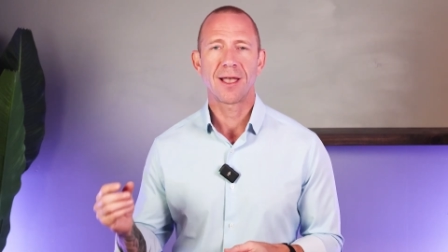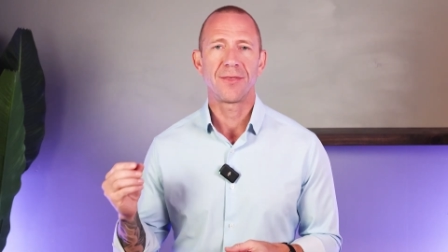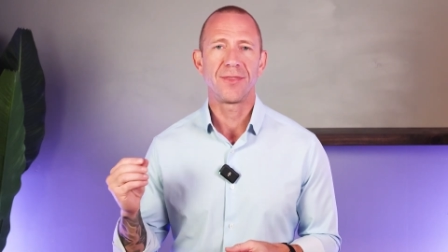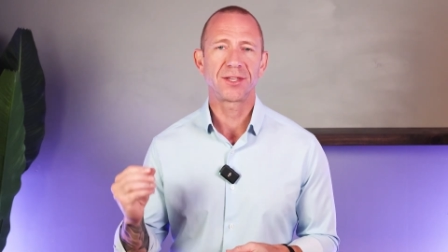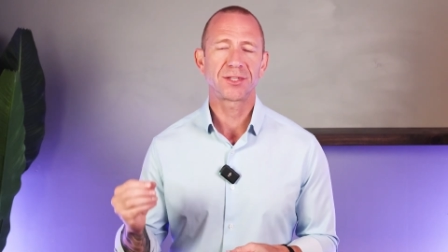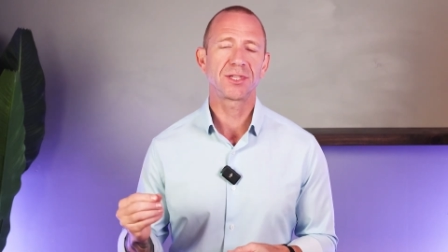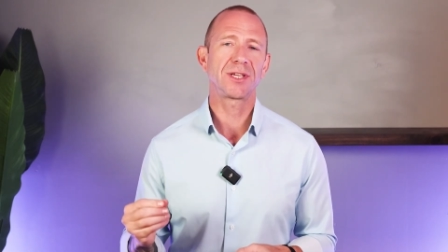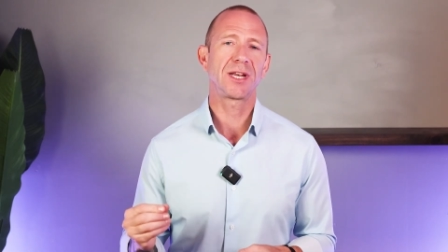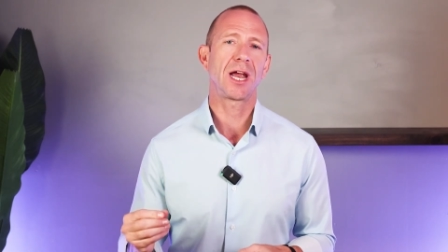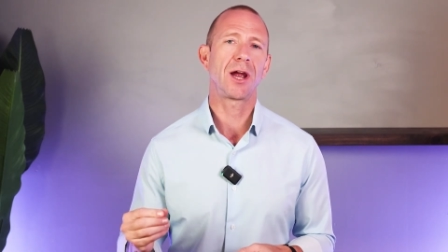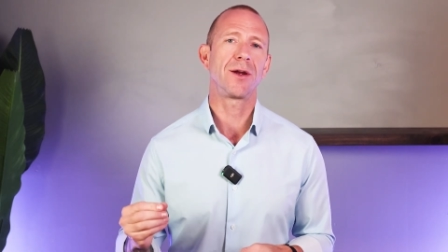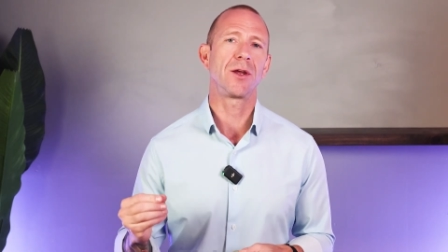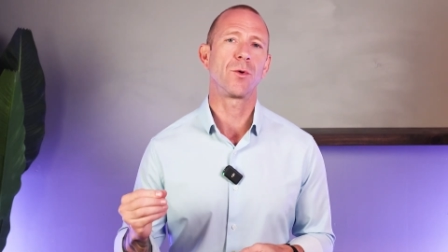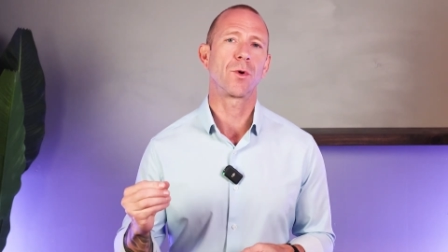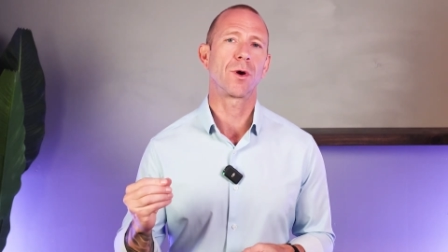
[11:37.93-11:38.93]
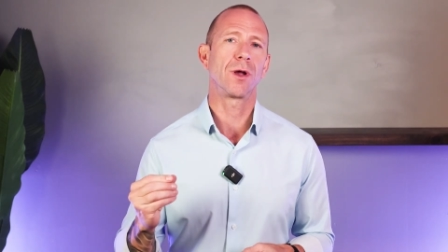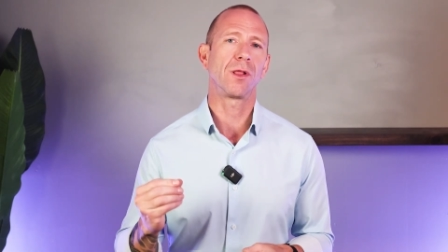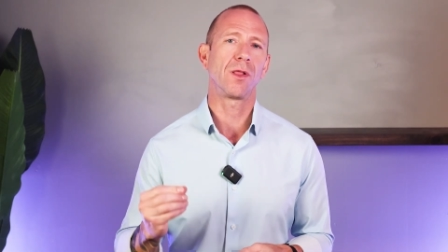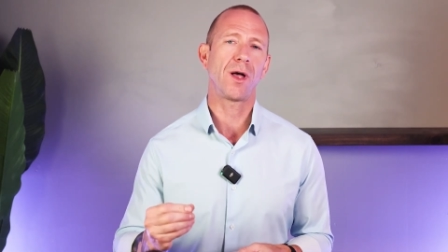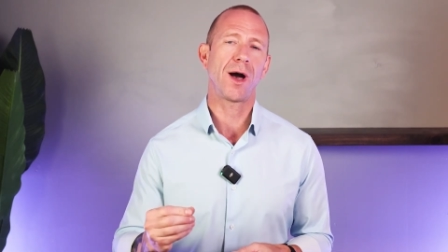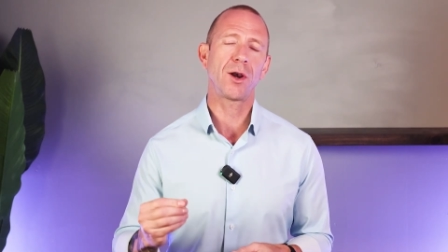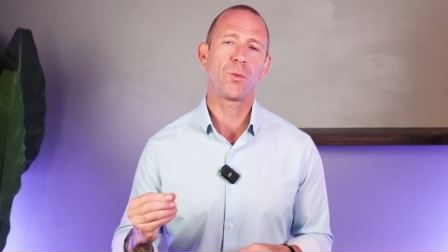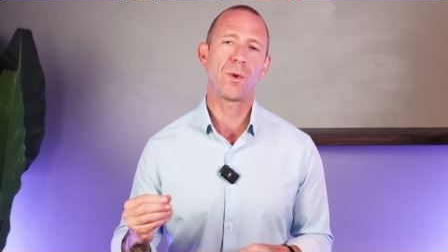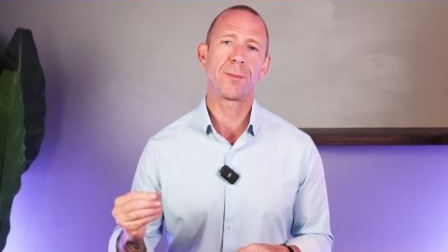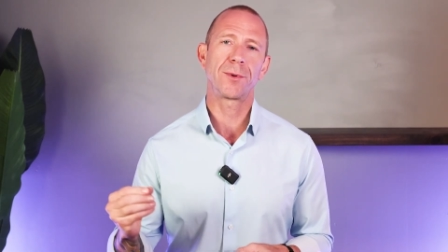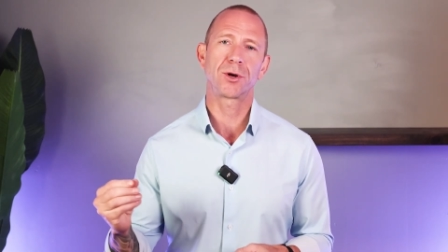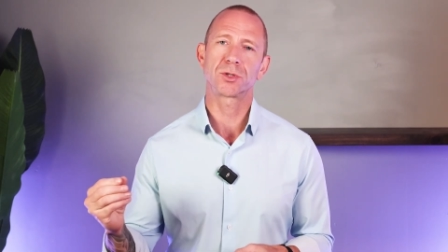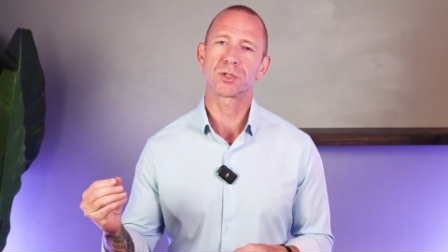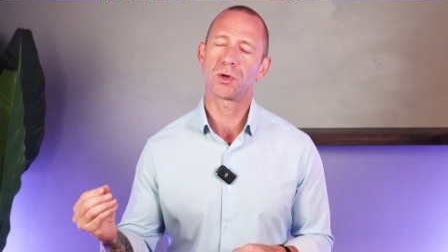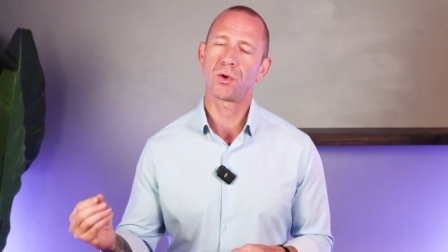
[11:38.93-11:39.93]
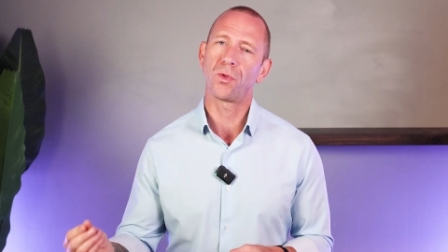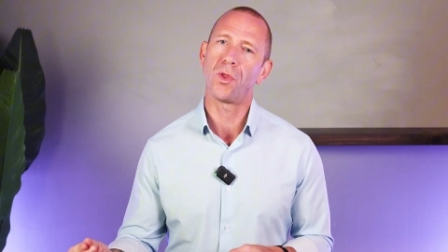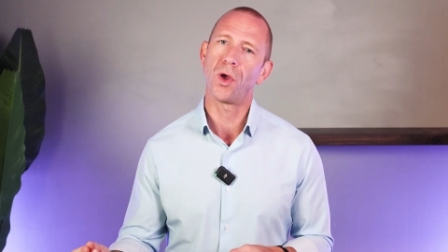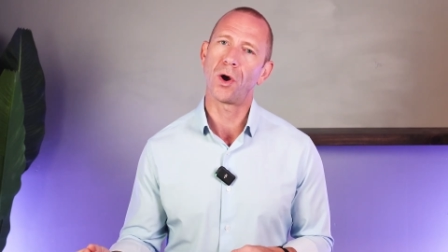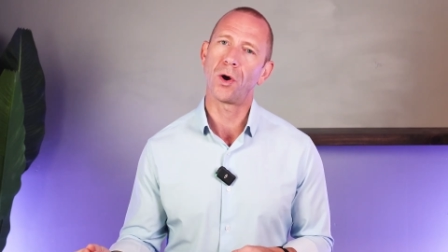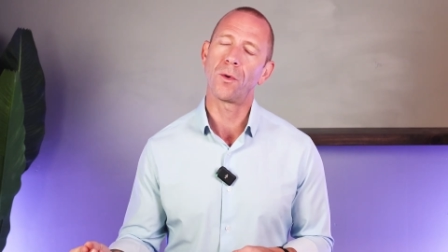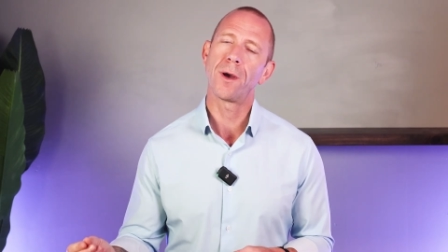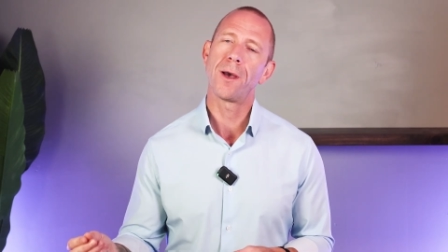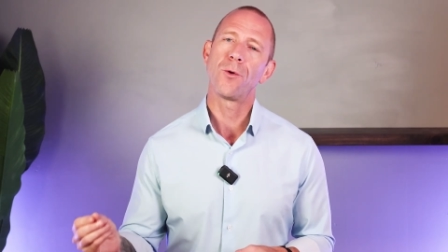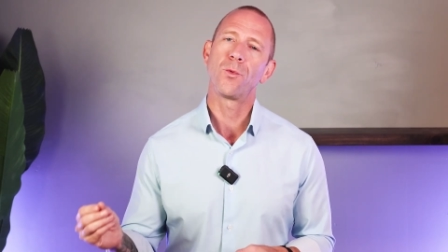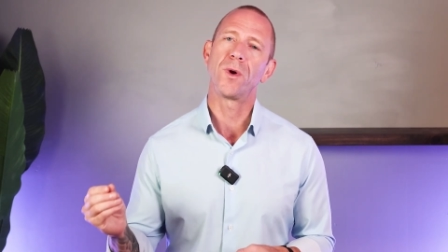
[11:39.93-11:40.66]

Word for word: this is an area where a lot of women are told no,